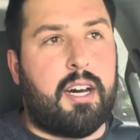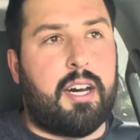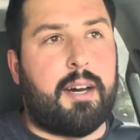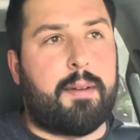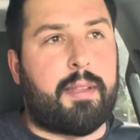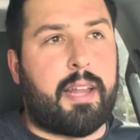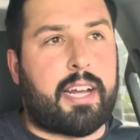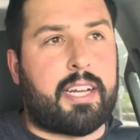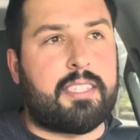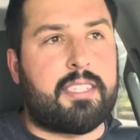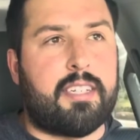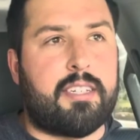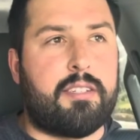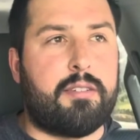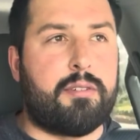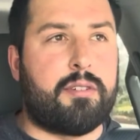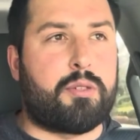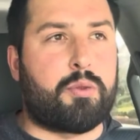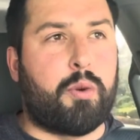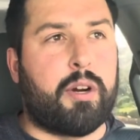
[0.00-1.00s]
like I said,
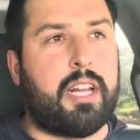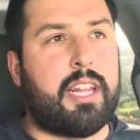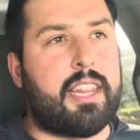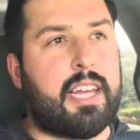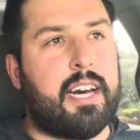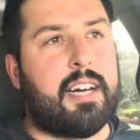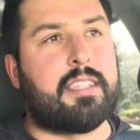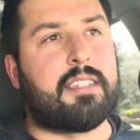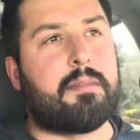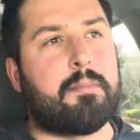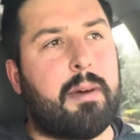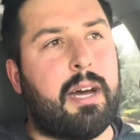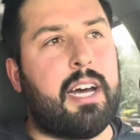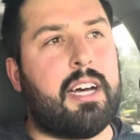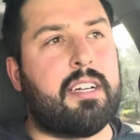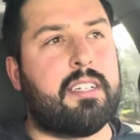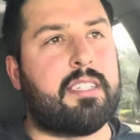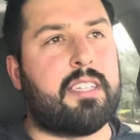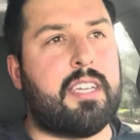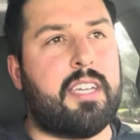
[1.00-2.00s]
doing 20,000
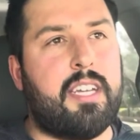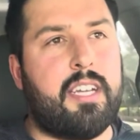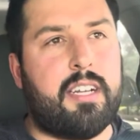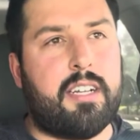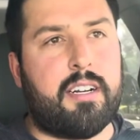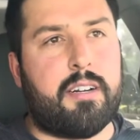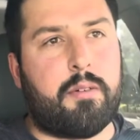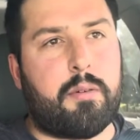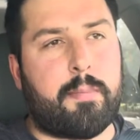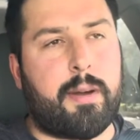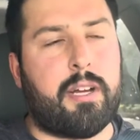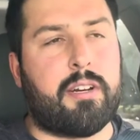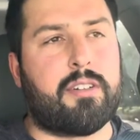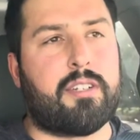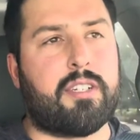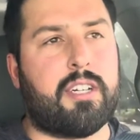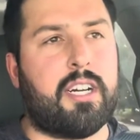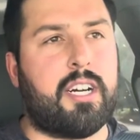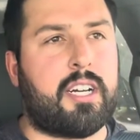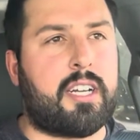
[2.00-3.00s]
miles a year with my old
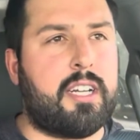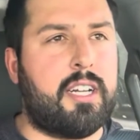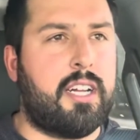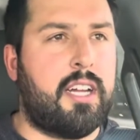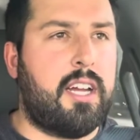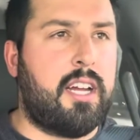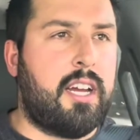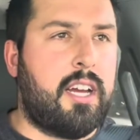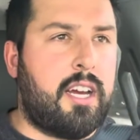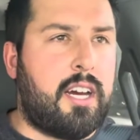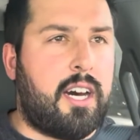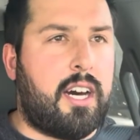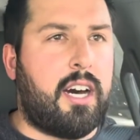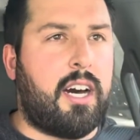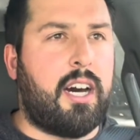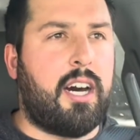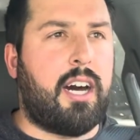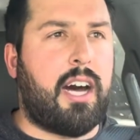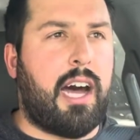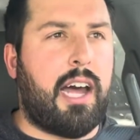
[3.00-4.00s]
truck,
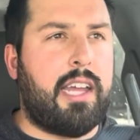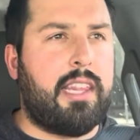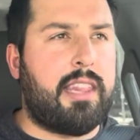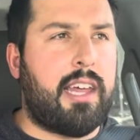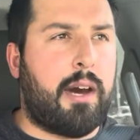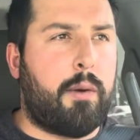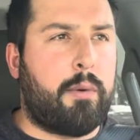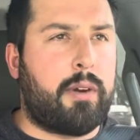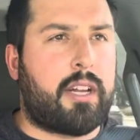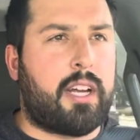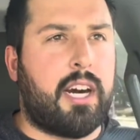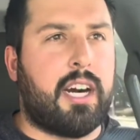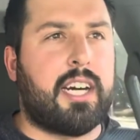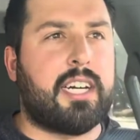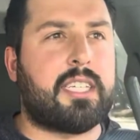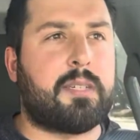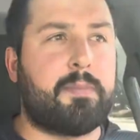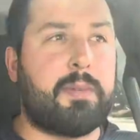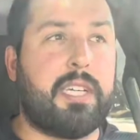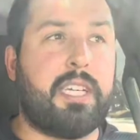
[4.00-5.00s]
that would
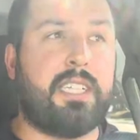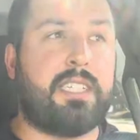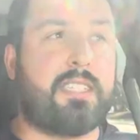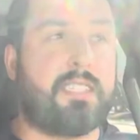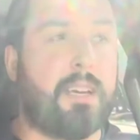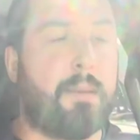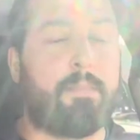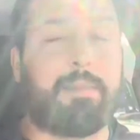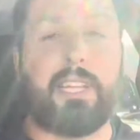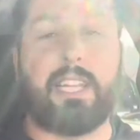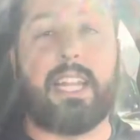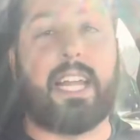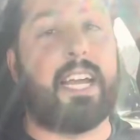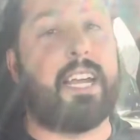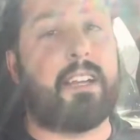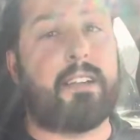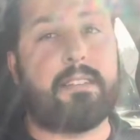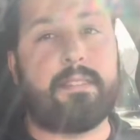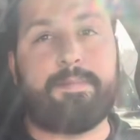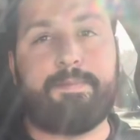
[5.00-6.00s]
cost me something
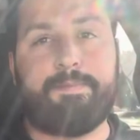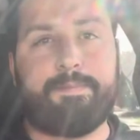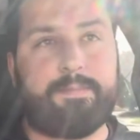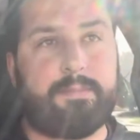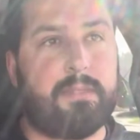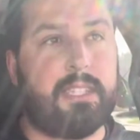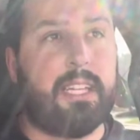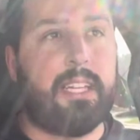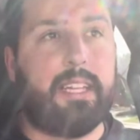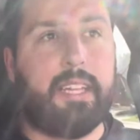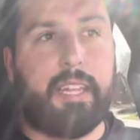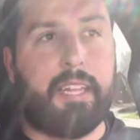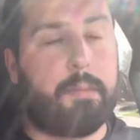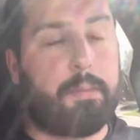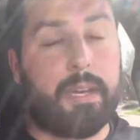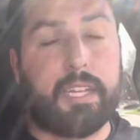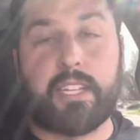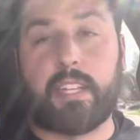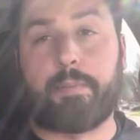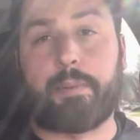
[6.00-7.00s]
like, it
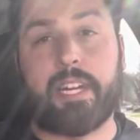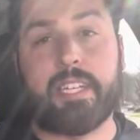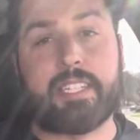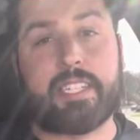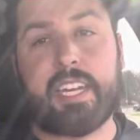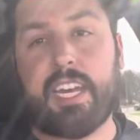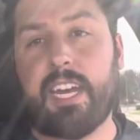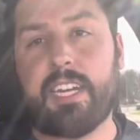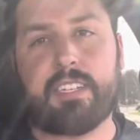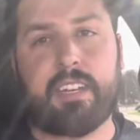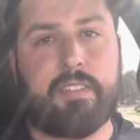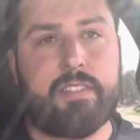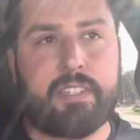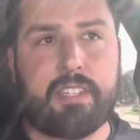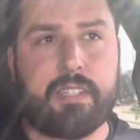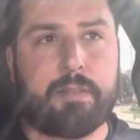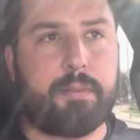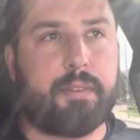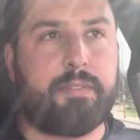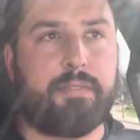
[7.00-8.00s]
depends on the price of gas.
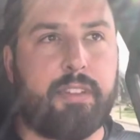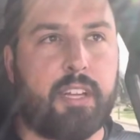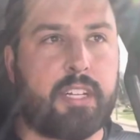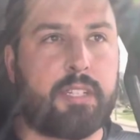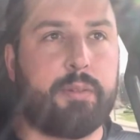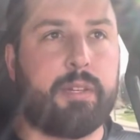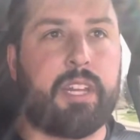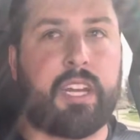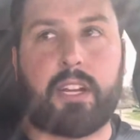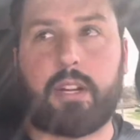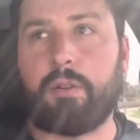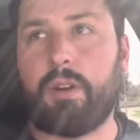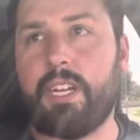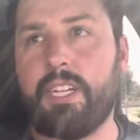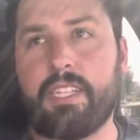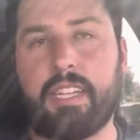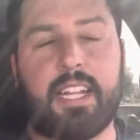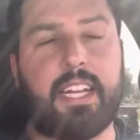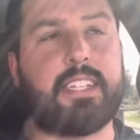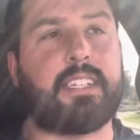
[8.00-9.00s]
Obviously, it's been fluctuating like
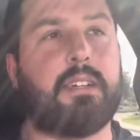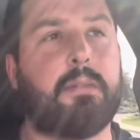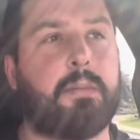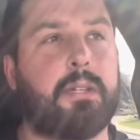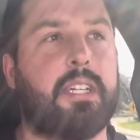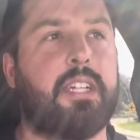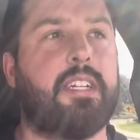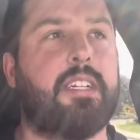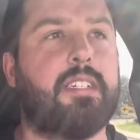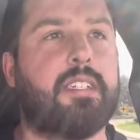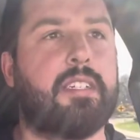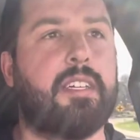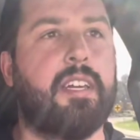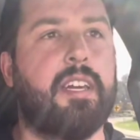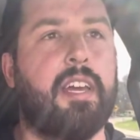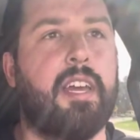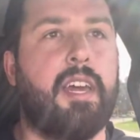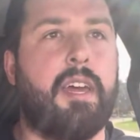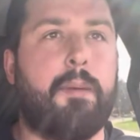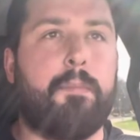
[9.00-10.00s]
crazy in the last couple of years,
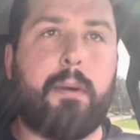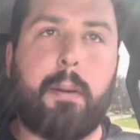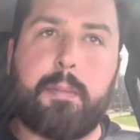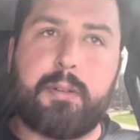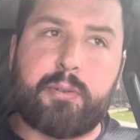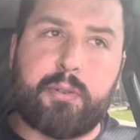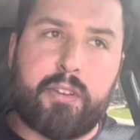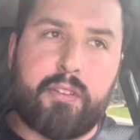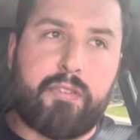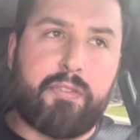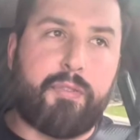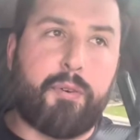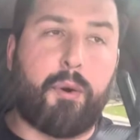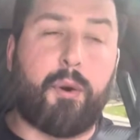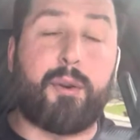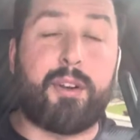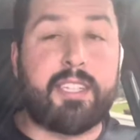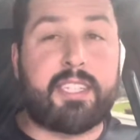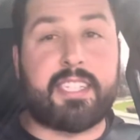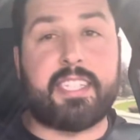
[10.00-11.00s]
but between
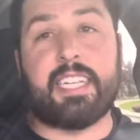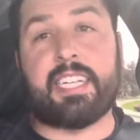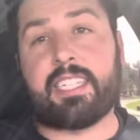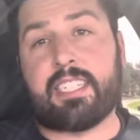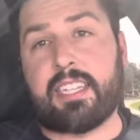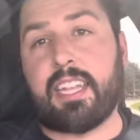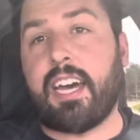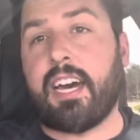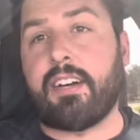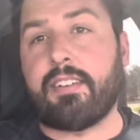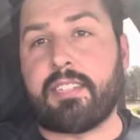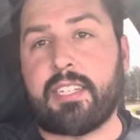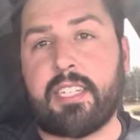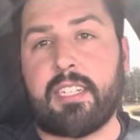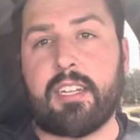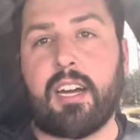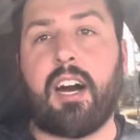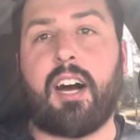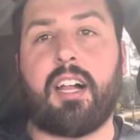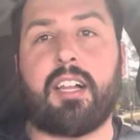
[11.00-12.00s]
$4,000 and
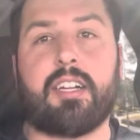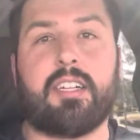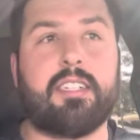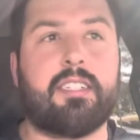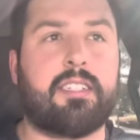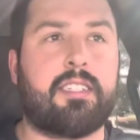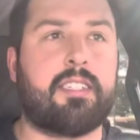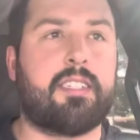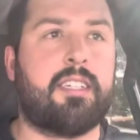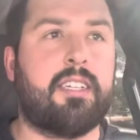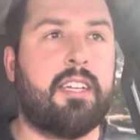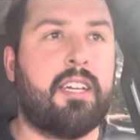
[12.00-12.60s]
$6,000.